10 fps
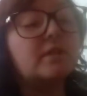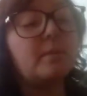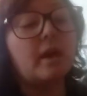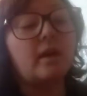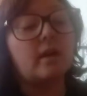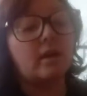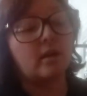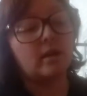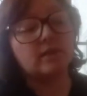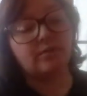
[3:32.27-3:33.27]
to make
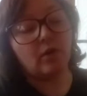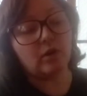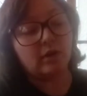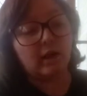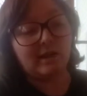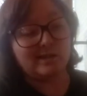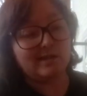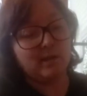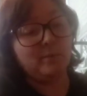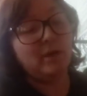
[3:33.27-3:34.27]
as far
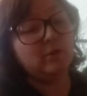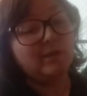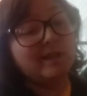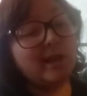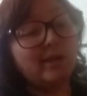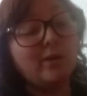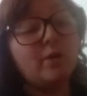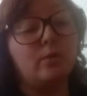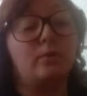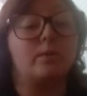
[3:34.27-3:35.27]
as Patrick's Day
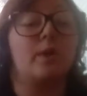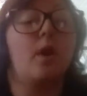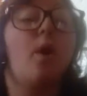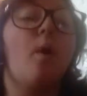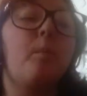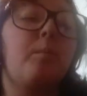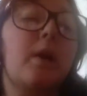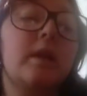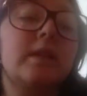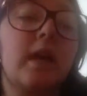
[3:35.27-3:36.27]
goes,
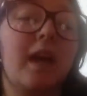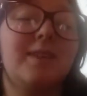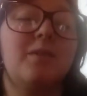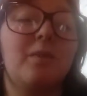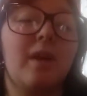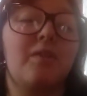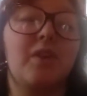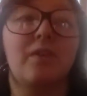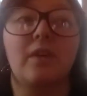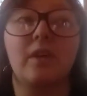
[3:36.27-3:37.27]
but I don't have
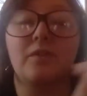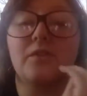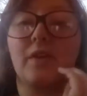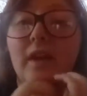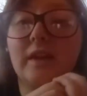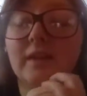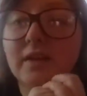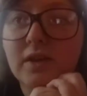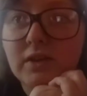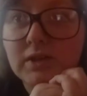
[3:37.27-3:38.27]
anything other than.
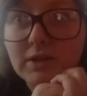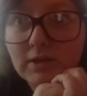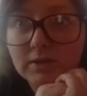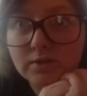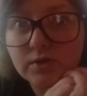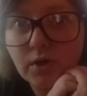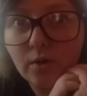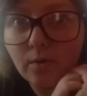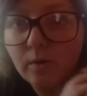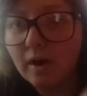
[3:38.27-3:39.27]

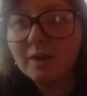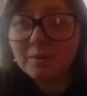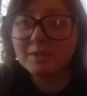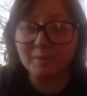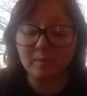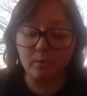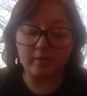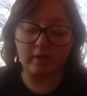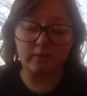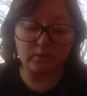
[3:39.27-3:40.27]
So, and I want to make more
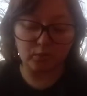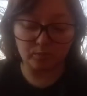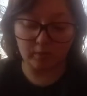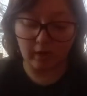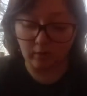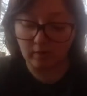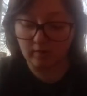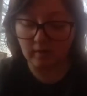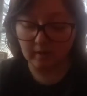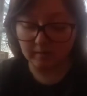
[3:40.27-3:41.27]
videos to put out
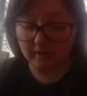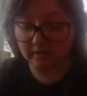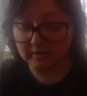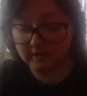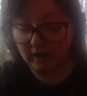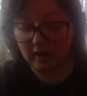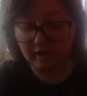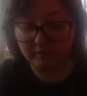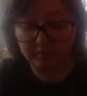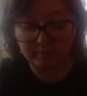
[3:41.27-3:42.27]
because I
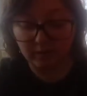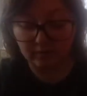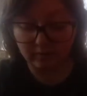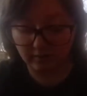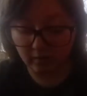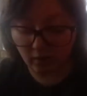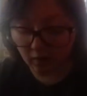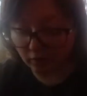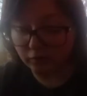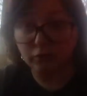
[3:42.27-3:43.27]
haven't been
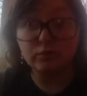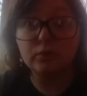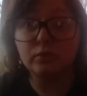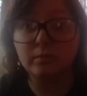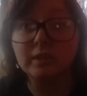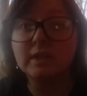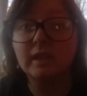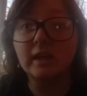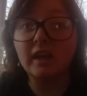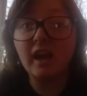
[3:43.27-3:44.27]
on YouTube
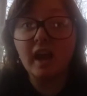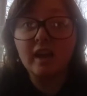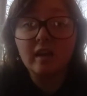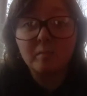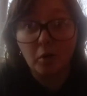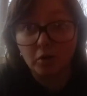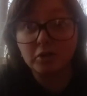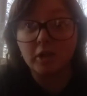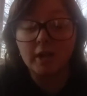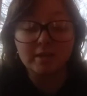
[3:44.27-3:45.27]
recently, and I
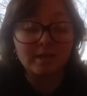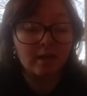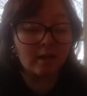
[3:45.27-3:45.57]
apologize.